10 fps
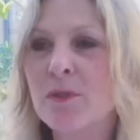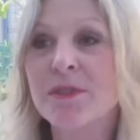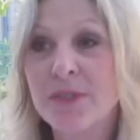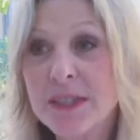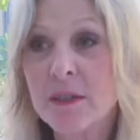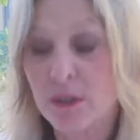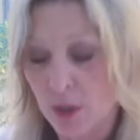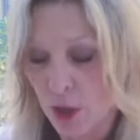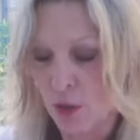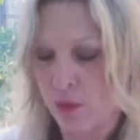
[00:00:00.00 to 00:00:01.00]
It was
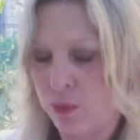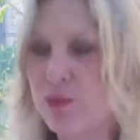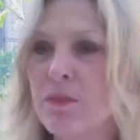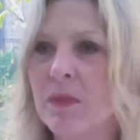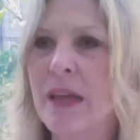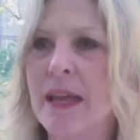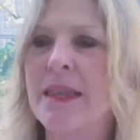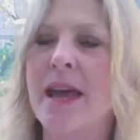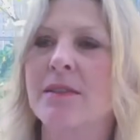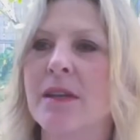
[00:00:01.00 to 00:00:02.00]
physical, vroom, like
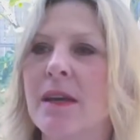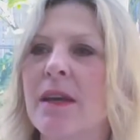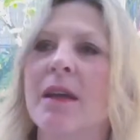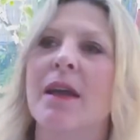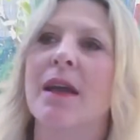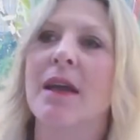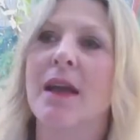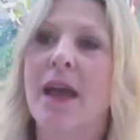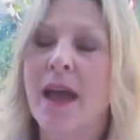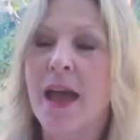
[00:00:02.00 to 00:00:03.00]
that.
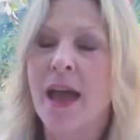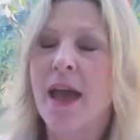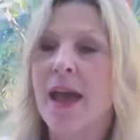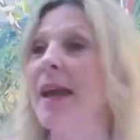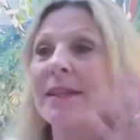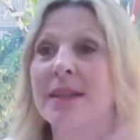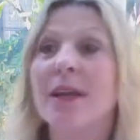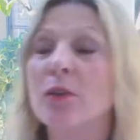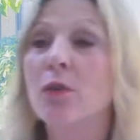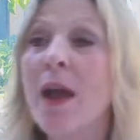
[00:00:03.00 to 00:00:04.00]
And I
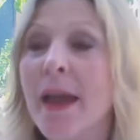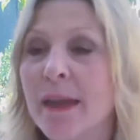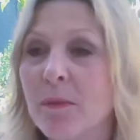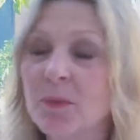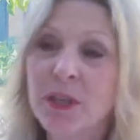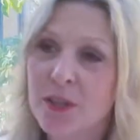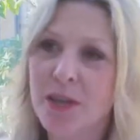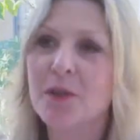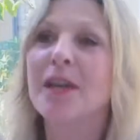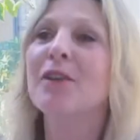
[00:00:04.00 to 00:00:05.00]
started crying, but
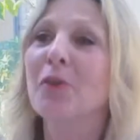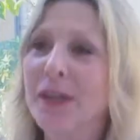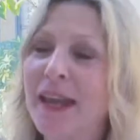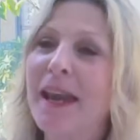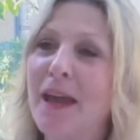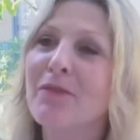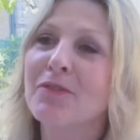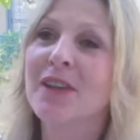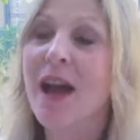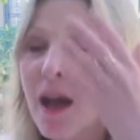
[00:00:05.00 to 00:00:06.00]
he'd already
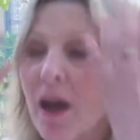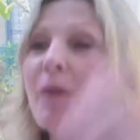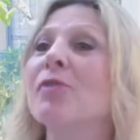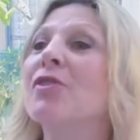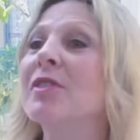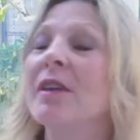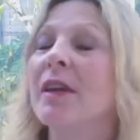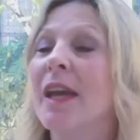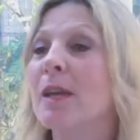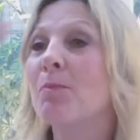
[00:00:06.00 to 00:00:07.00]
left. I was just
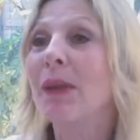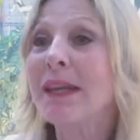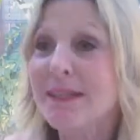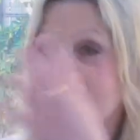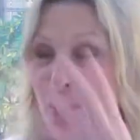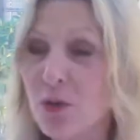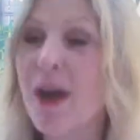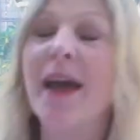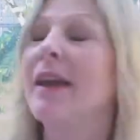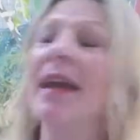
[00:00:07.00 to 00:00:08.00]
in bliss and
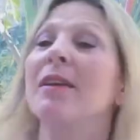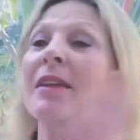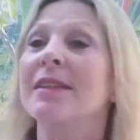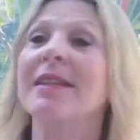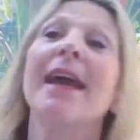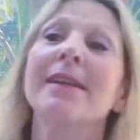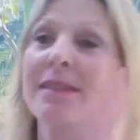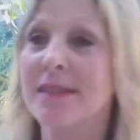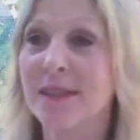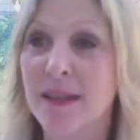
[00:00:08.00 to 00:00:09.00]
crying, like in this
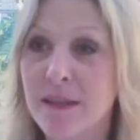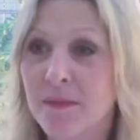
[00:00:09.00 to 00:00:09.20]
ecstasy.